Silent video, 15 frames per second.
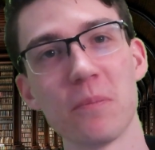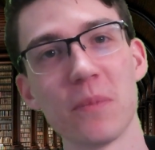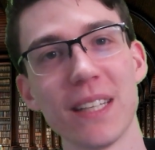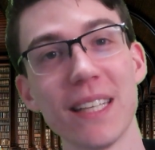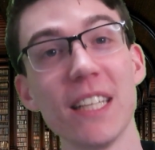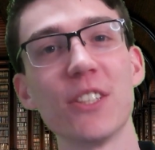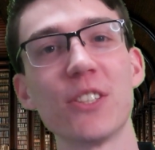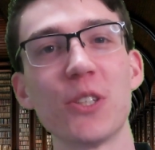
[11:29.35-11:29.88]

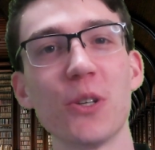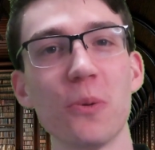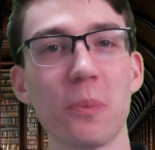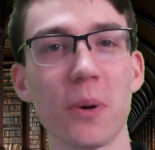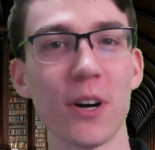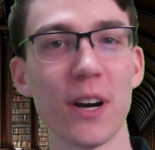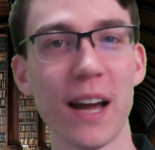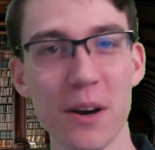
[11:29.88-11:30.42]
lead to
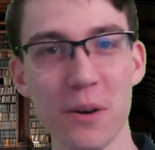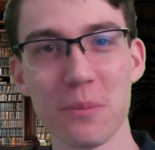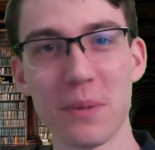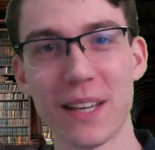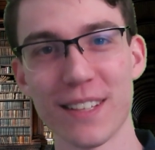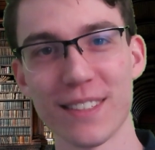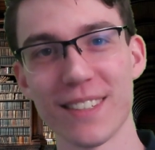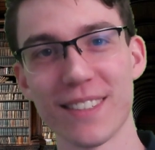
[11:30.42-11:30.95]
burnout,
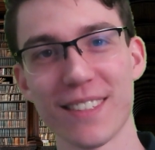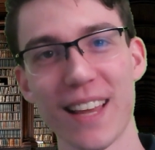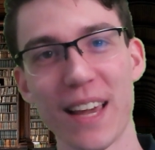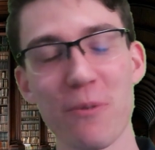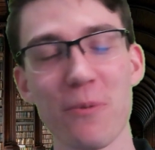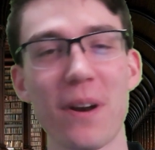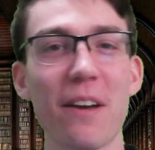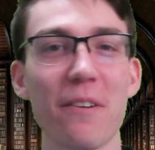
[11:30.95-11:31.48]
because it's
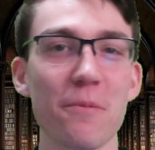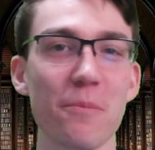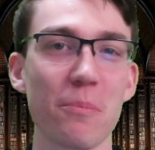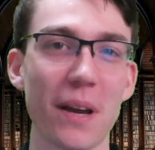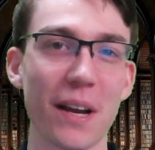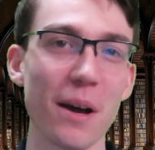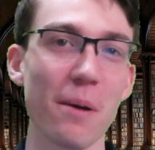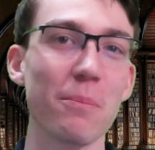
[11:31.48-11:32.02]
like when I
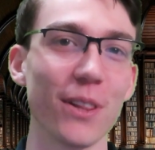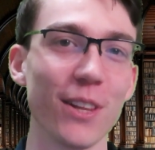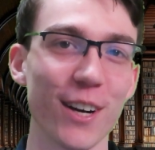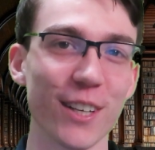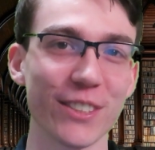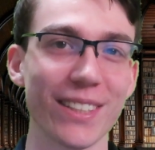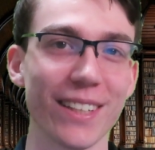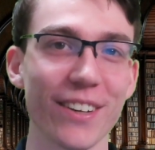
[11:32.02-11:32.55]
pick up a
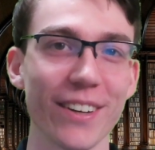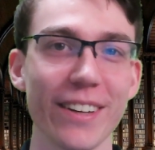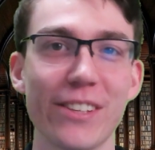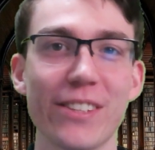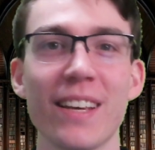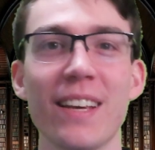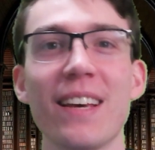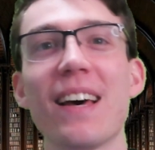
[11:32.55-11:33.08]
long
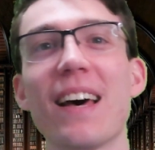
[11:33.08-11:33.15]
series,